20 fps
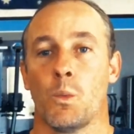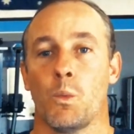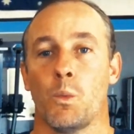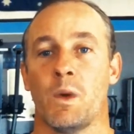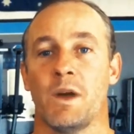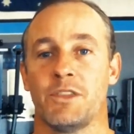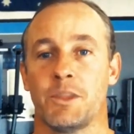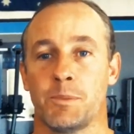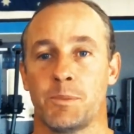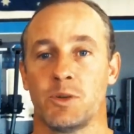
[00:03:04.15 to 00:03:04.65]

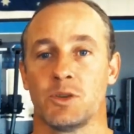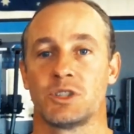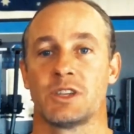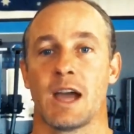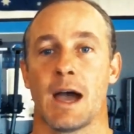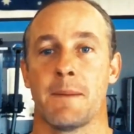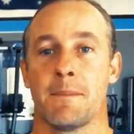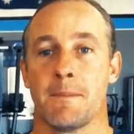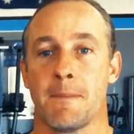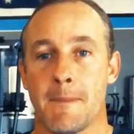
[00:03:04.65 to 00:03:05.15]
With the
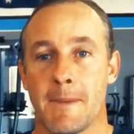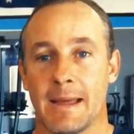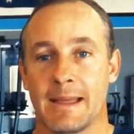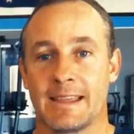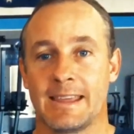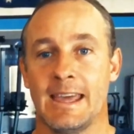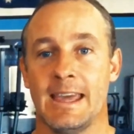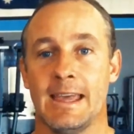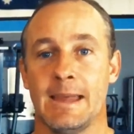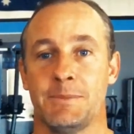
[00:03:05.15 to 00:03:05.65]
push-up,
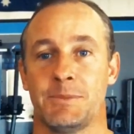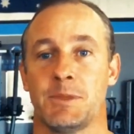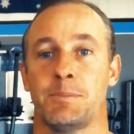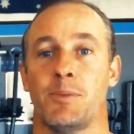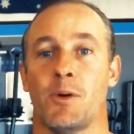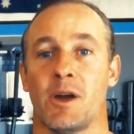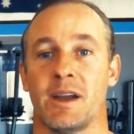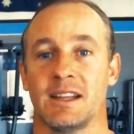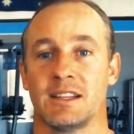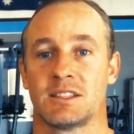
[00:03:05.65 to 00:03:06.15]
keep the
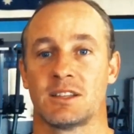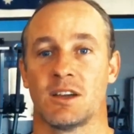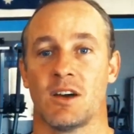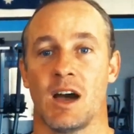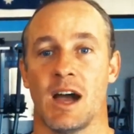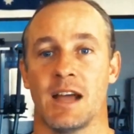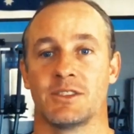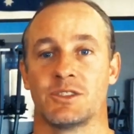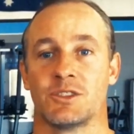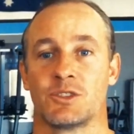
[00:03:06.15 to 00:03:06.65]
body tight.